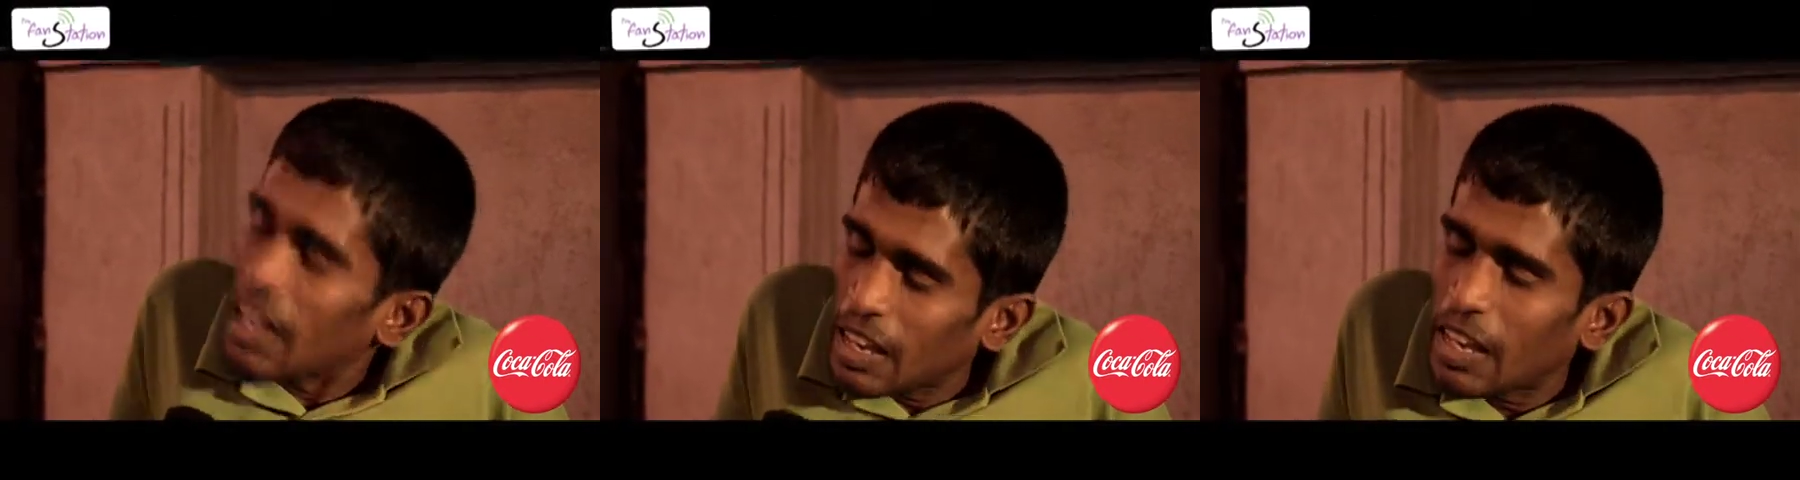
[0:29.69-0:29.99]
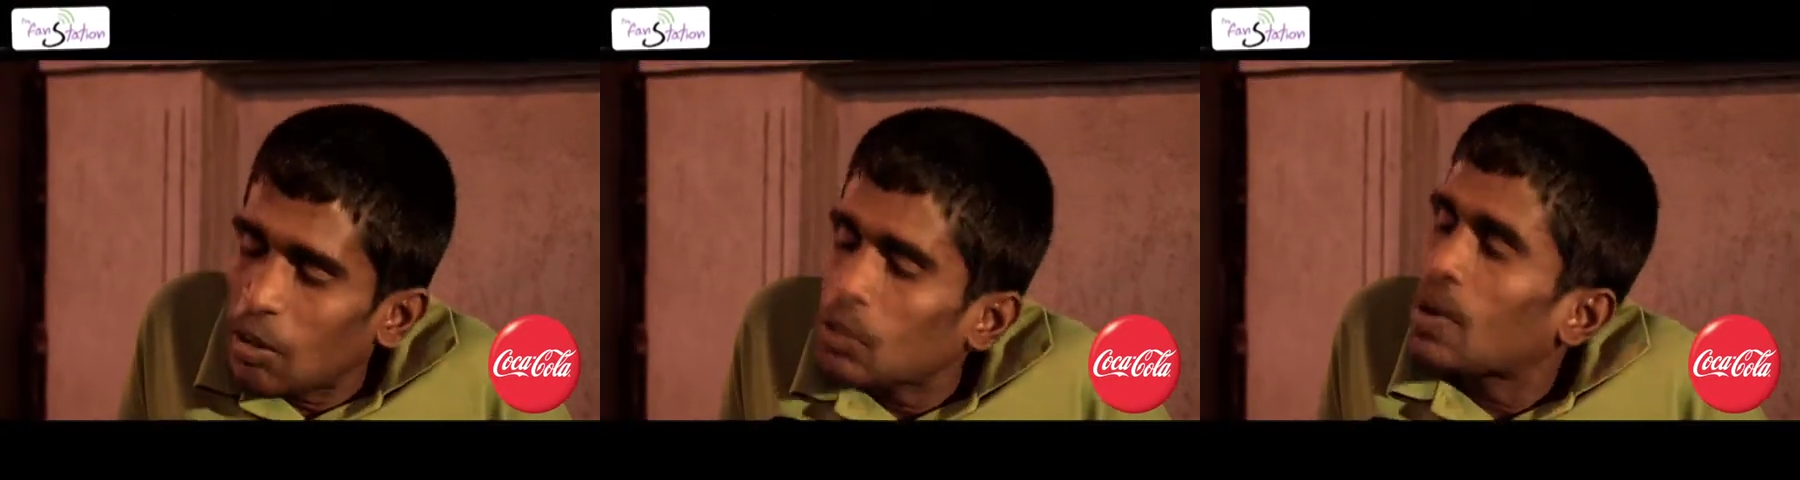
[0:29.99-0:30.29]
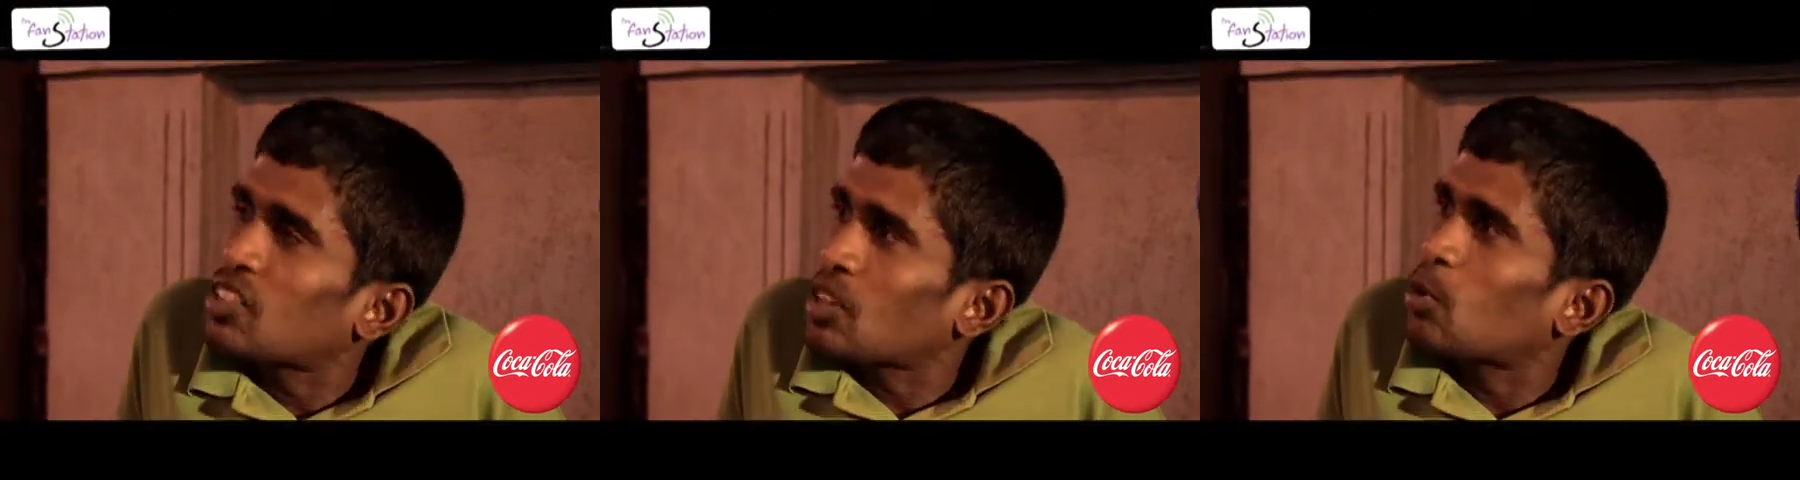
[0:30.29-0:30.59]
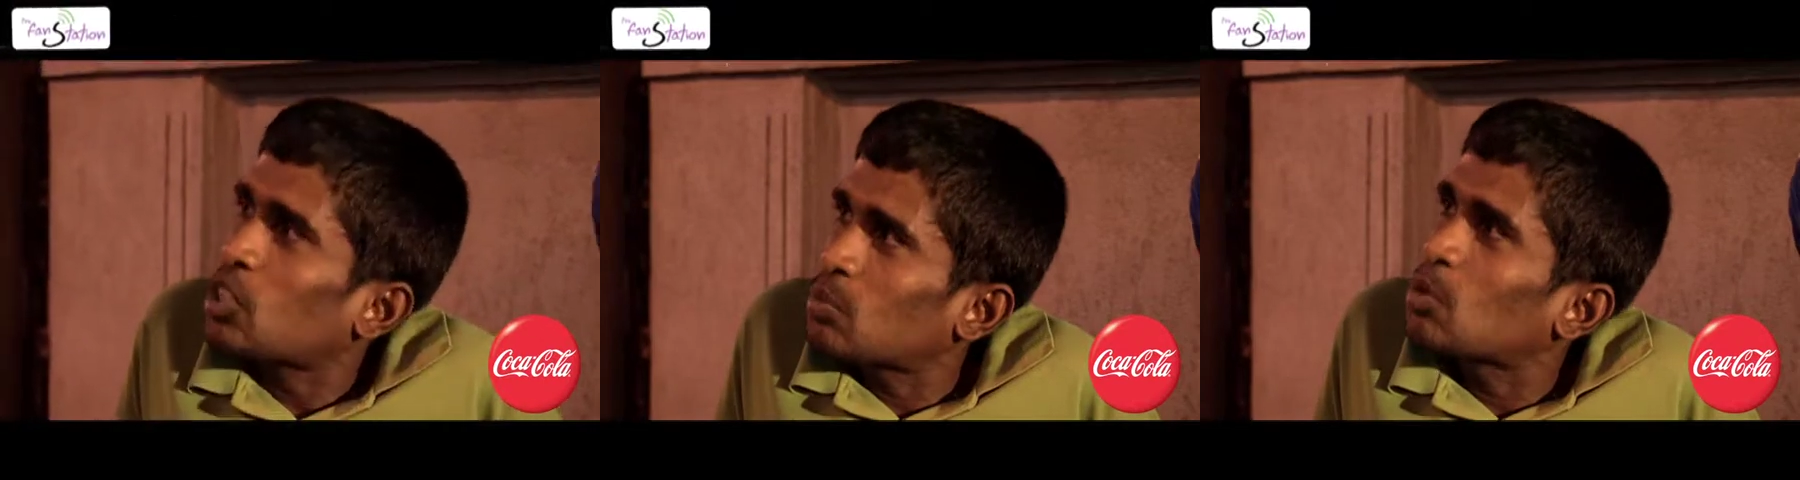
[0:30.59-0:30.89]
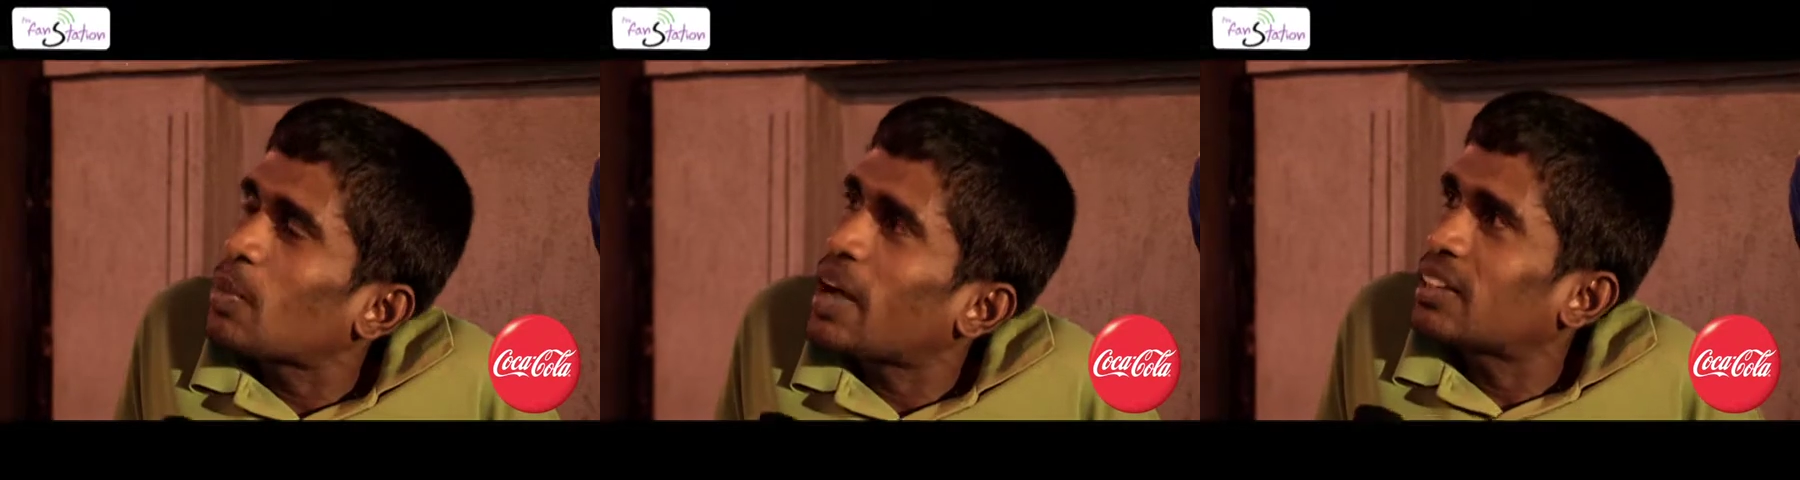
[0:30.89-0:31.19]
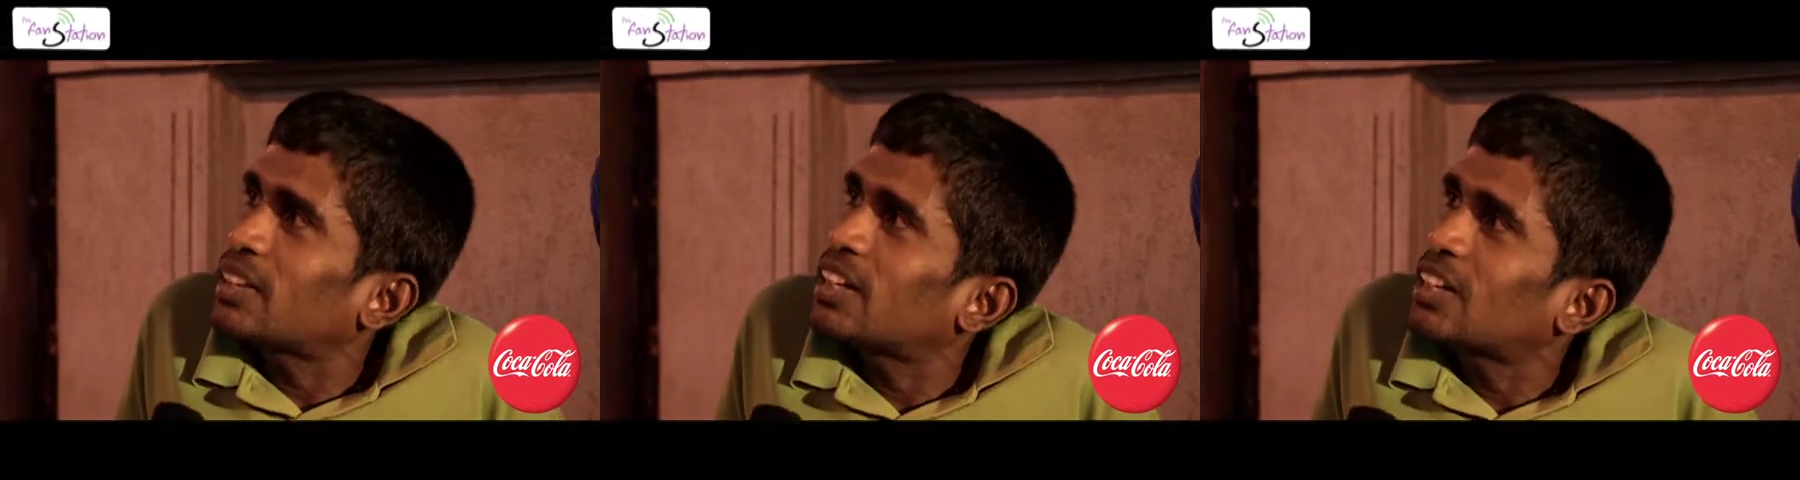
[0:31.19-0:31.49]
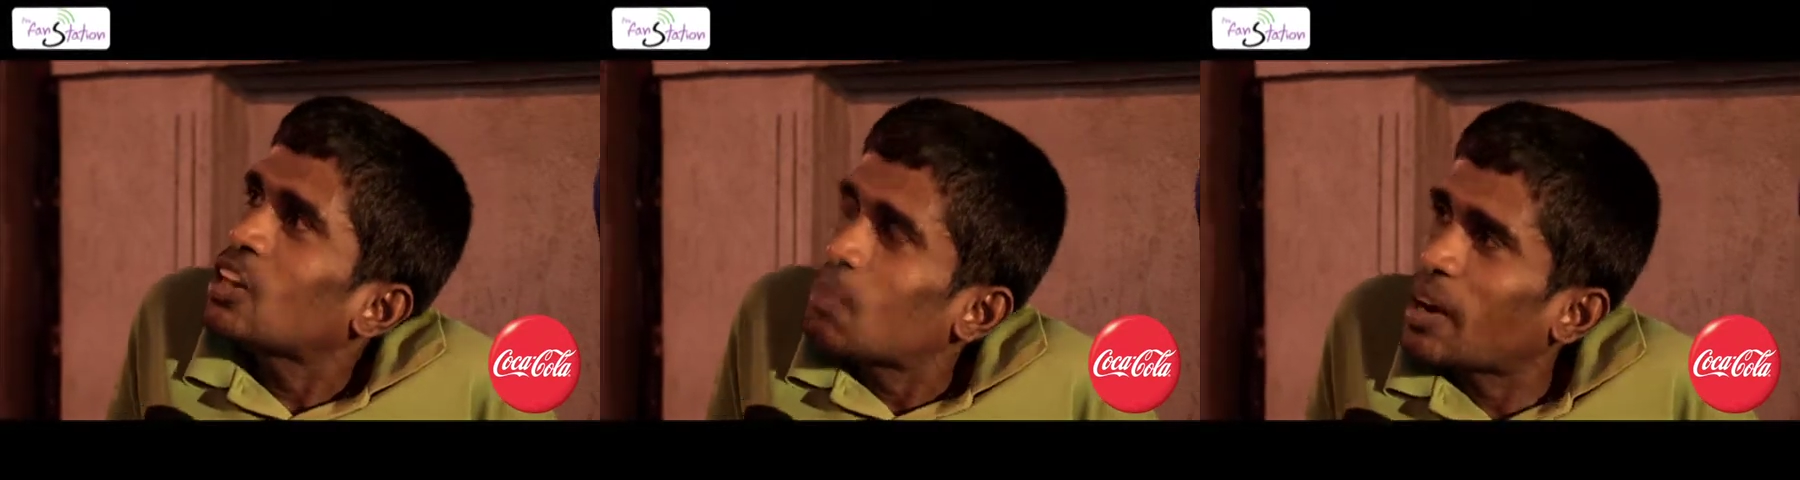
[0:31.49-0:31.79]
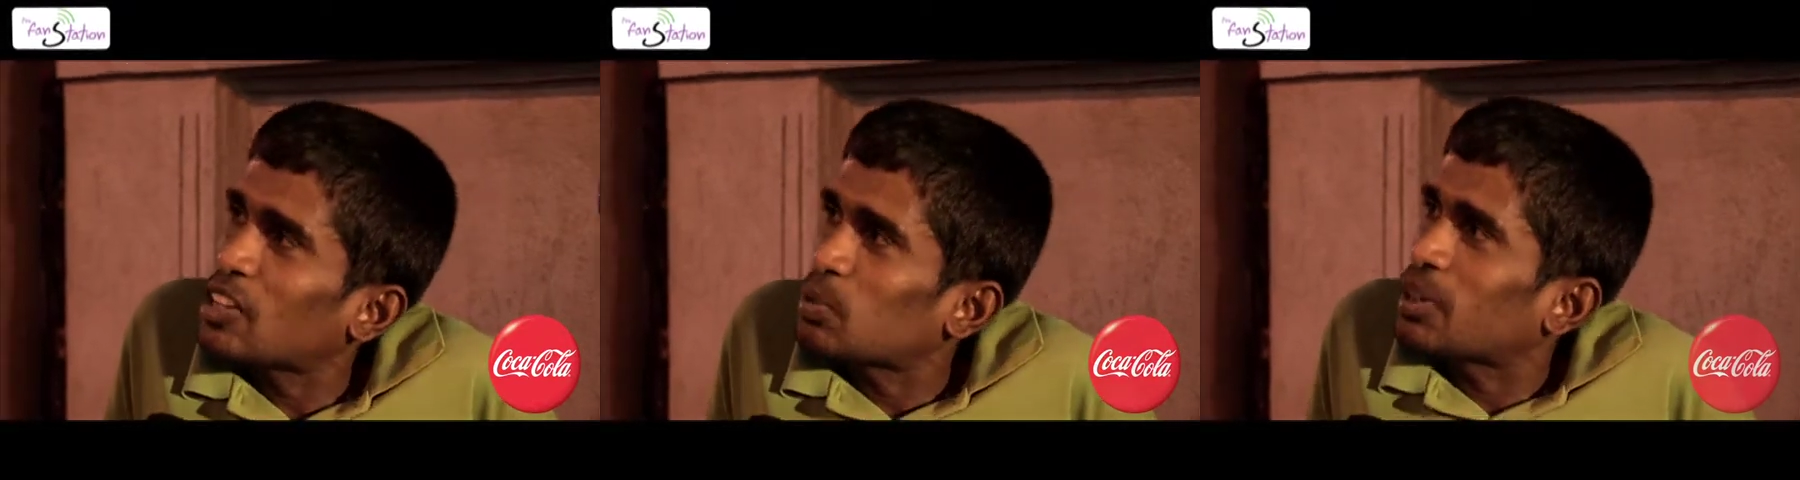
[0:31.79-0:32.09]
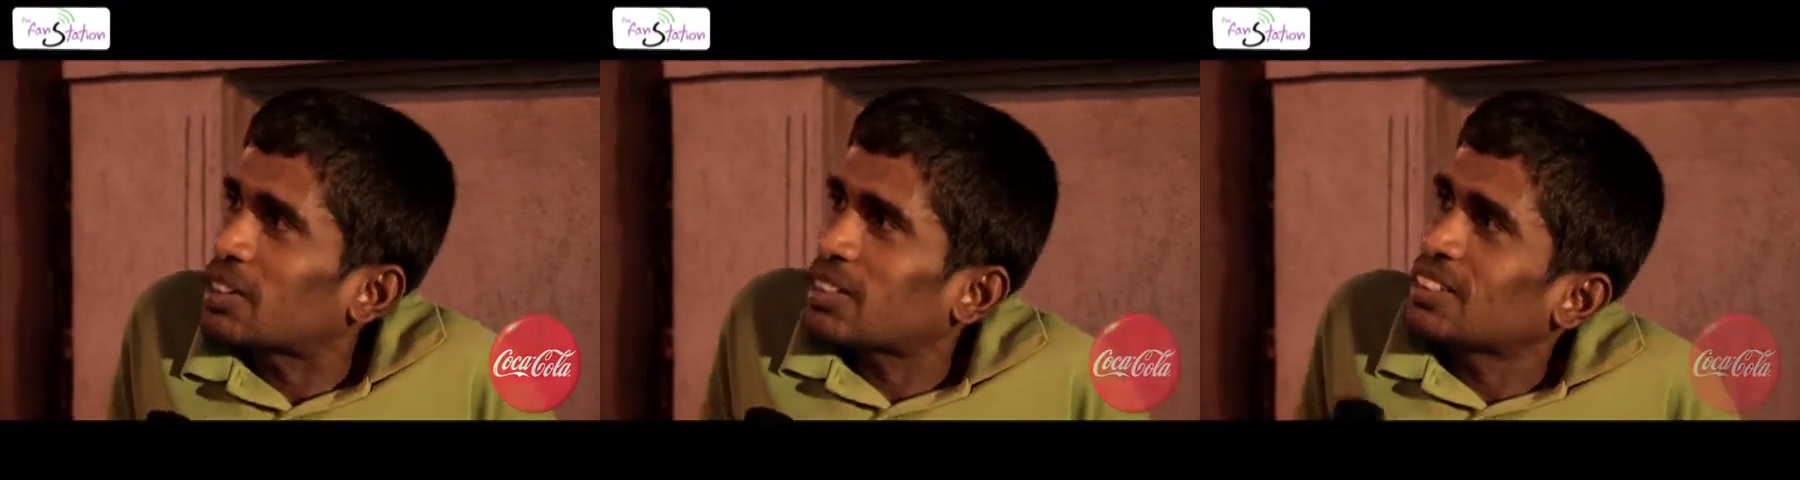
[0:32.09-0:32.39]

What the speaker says: Everyone supports Mumbai Indian management.